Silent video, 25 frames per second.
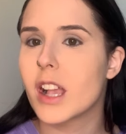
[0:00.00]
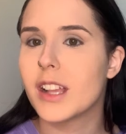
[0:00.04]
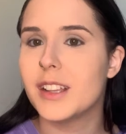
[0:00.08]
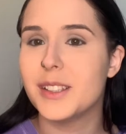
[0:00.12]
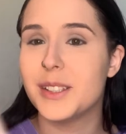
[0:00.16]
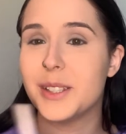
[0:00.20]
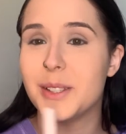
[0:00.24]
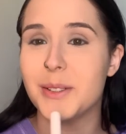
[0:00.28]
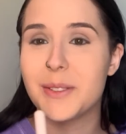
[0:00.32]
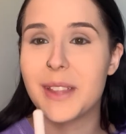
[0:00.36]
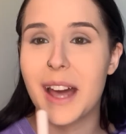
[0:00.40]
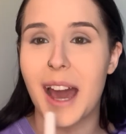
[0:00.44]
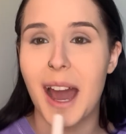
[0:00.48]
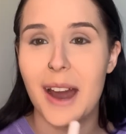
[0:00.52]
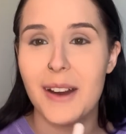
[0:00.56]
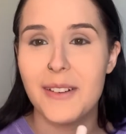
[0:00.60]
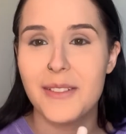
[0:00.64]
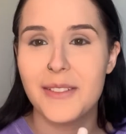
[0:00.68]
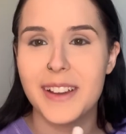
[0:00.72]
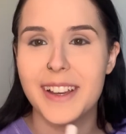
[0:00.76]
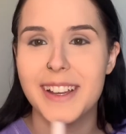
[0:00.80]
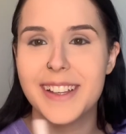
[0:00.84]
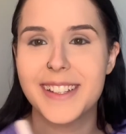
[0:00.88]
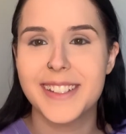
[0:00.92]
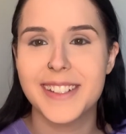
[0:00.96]
do that
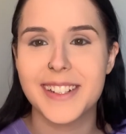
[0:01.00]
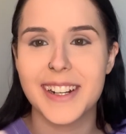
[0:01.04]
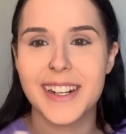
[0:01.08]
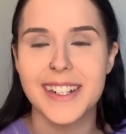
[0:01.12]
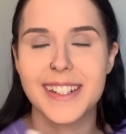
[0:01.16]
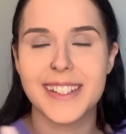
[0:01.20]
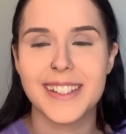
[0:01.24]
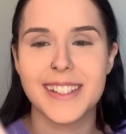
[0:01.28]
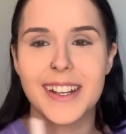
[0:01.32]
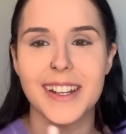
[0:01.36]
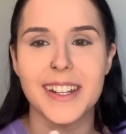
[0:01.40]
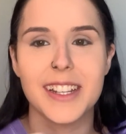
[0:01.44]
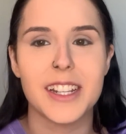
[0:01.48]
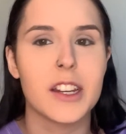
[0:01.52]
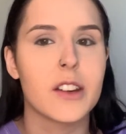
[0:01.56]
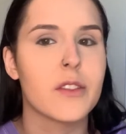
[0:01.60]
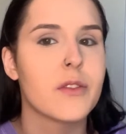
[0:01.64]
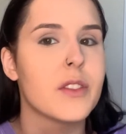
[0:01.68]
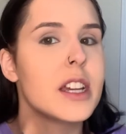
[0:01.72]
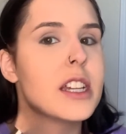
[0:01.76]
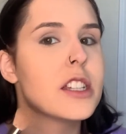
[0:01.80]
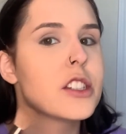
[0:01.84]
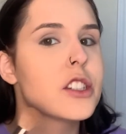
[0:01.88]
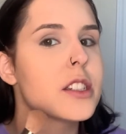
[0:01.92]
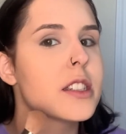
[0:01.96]
face, try to suck in your
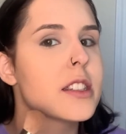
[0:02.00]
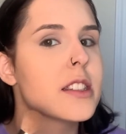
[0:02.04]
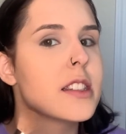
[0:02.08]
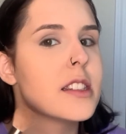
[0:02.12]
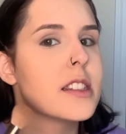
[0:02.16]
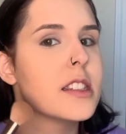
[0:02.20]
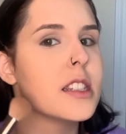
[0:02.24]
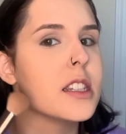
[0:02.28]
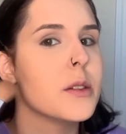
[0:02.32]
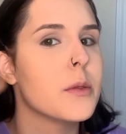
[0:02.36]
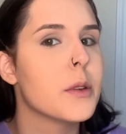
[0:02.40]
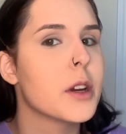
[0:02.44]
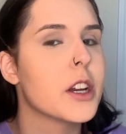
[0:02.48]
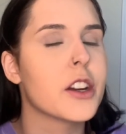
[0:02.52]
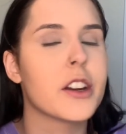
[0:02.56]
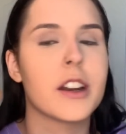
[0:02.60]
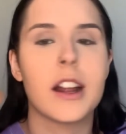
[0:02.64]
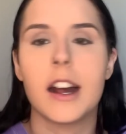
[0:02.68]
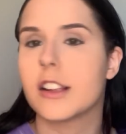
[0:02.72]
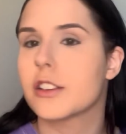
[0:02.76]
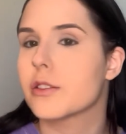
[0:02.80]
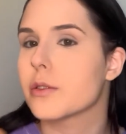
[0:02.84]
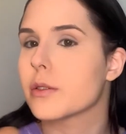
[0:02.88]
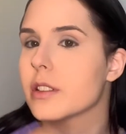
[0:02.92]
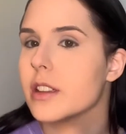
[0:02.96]
face just to see where your
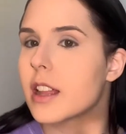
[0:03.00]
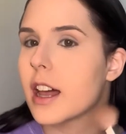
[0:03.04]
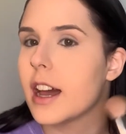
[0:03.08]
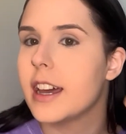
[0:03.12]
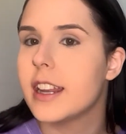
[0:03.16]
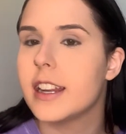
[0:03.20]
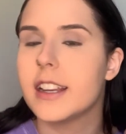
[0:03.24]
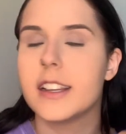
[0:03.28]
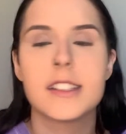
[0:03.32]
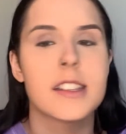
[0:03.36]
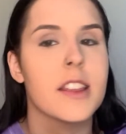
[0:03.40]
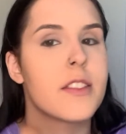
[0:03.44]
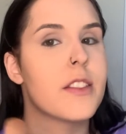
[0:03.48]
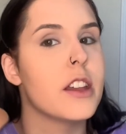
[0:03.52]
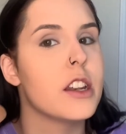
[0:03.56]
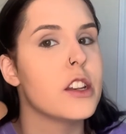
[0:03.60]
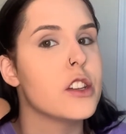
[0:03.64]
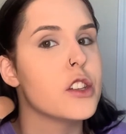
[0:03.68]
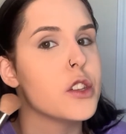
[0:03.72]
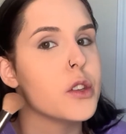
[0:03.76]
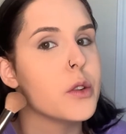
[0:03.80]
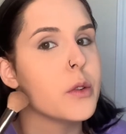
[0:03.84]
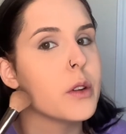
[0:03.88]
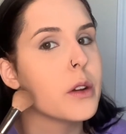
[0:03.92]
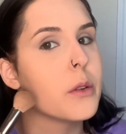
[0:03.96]
natural line is and
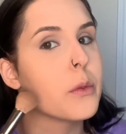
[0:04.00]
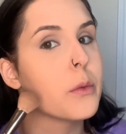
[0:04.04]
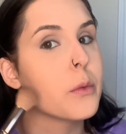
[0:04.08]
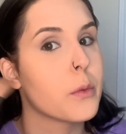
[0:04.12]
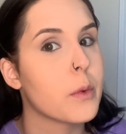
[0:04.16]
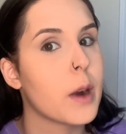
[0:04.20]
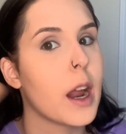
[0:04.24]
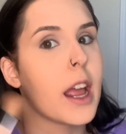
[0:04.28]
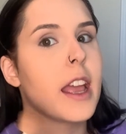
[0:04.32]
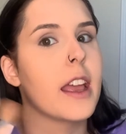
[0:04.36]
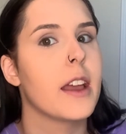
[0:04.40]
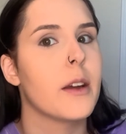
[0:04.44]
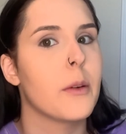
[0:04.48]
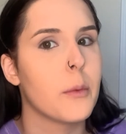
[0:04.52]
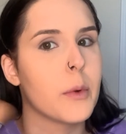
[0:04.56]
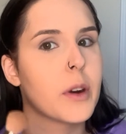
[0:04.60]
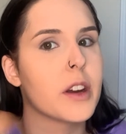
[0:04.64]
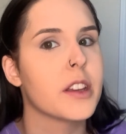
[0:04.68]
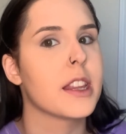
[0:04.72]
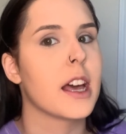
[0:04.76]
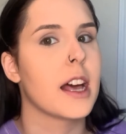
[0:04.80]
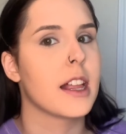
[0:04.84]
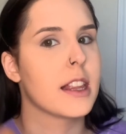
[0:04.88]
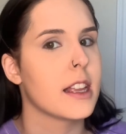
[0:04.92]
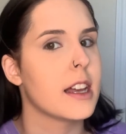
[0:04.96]
then do it right
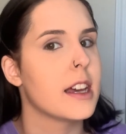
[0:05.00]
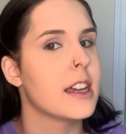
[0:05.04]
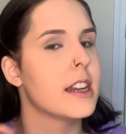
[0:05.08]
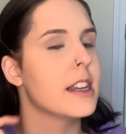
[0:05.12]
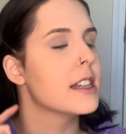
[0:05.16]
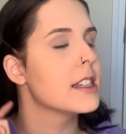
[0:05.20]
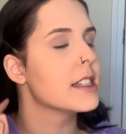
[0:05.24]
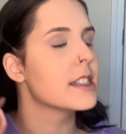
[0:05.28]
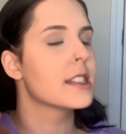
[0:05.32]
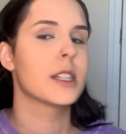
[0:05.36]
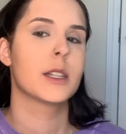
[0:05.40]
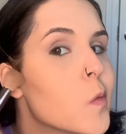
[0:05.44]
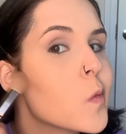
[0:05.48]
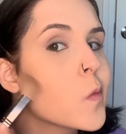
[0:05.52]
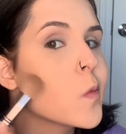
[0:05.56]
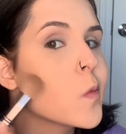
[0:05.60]
where that line is.